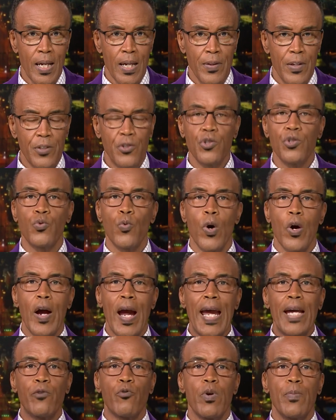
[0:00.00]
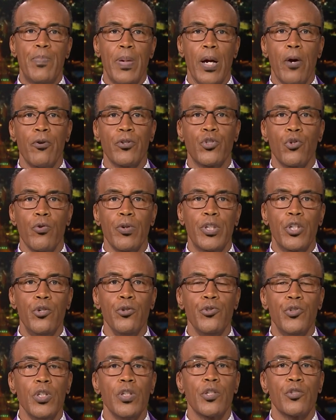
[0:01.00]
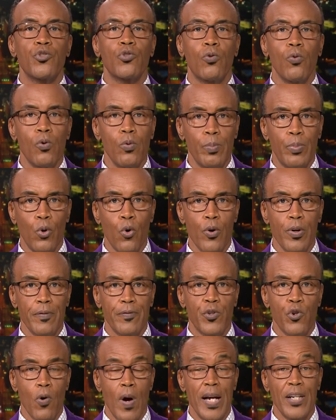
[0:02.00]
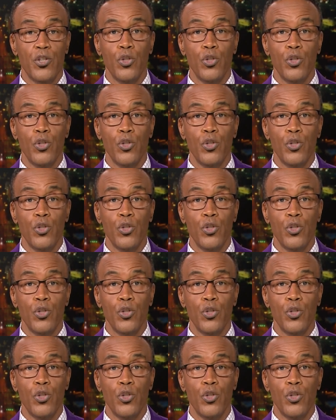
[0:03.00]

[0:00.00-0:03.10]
This is where angry parents are accusing the school board of trying